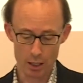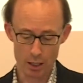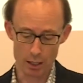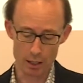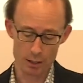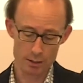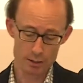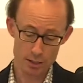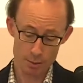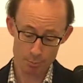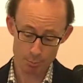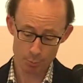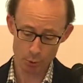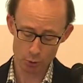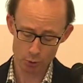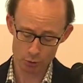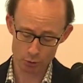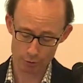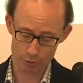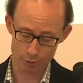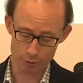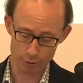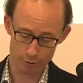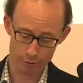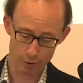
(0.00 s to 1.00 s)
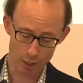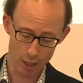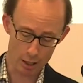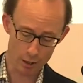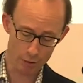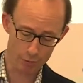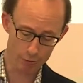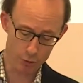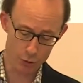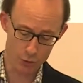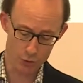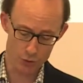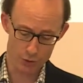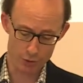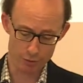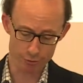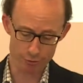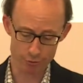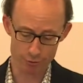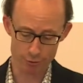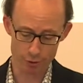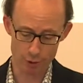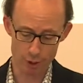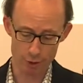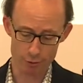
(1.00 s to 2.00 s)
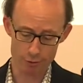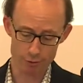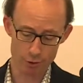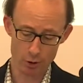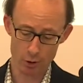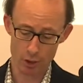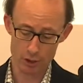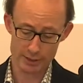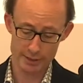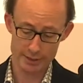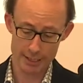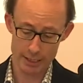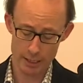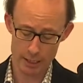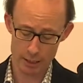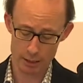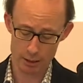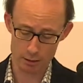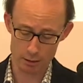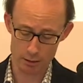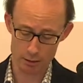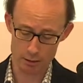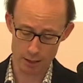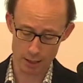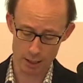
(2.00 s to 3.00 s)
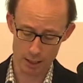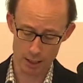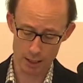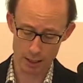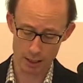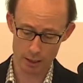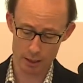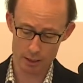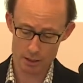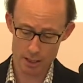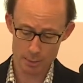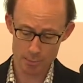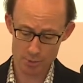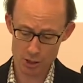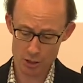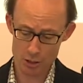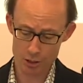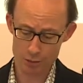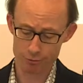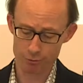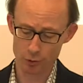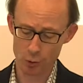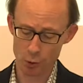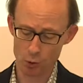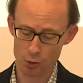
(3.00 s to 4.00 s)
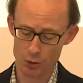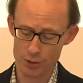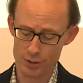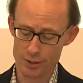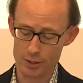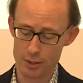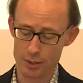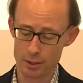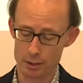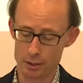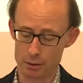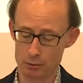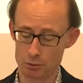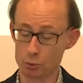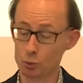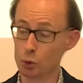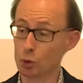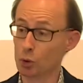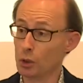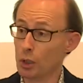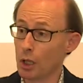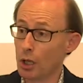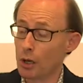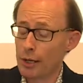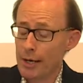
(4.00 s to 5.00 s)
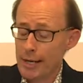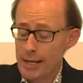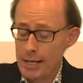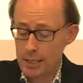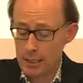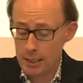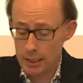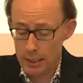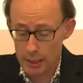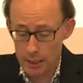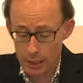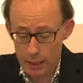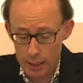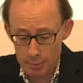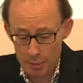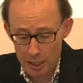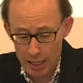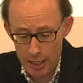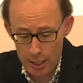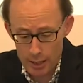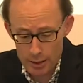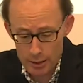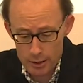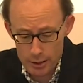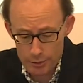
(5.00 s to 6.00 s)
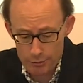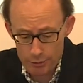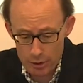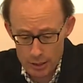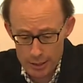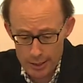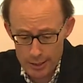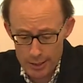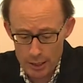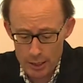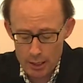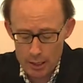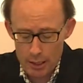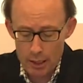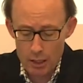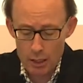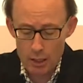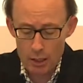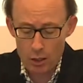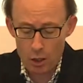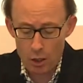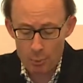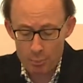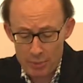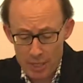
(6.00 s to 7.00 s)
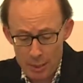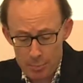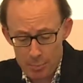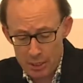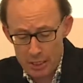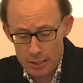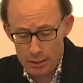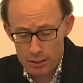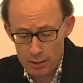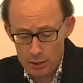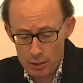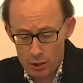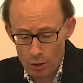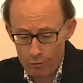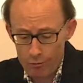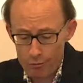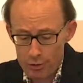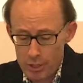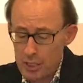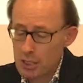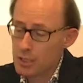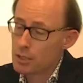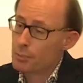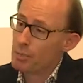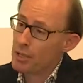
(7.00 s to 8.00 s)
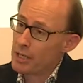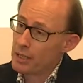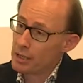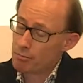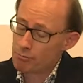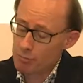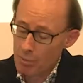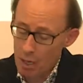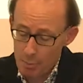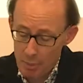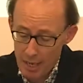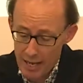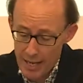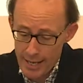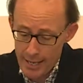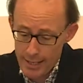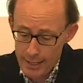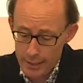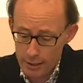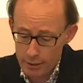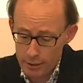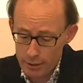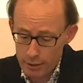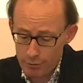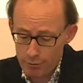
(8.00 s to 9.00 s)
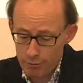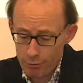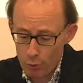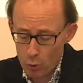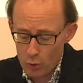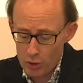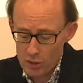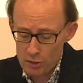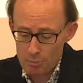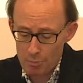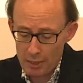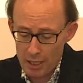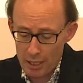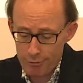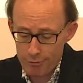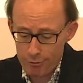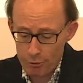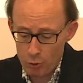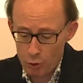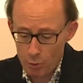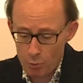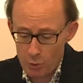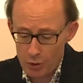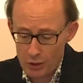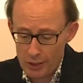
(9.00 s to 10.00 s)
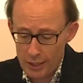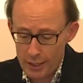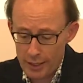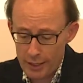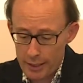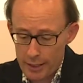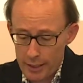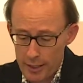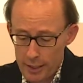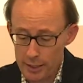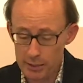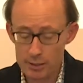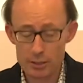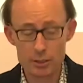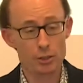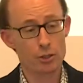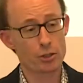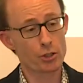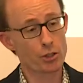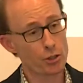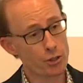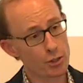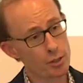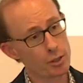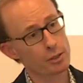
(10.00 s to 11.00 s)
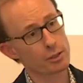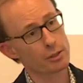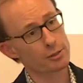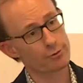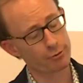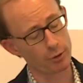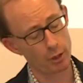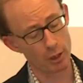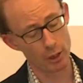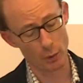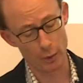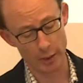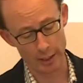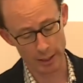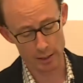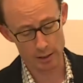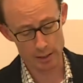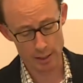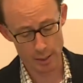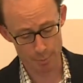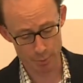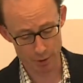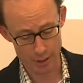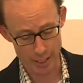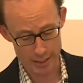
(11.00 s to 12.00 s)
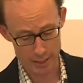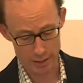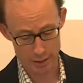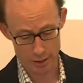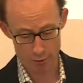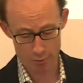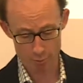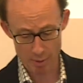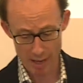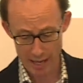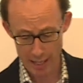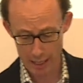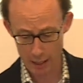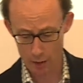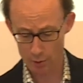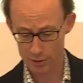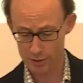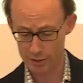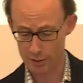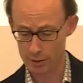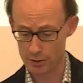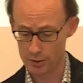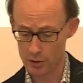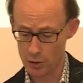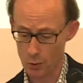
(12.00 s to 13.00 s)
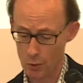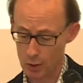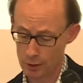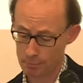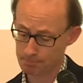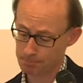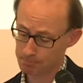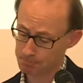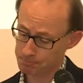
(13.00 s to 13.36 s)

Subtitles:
simple views of Austinian conceptions of law as the rule-oriented command of an omnipotent sovereign to be obeyed and enforced by formal institutions following a separation of powers and so on.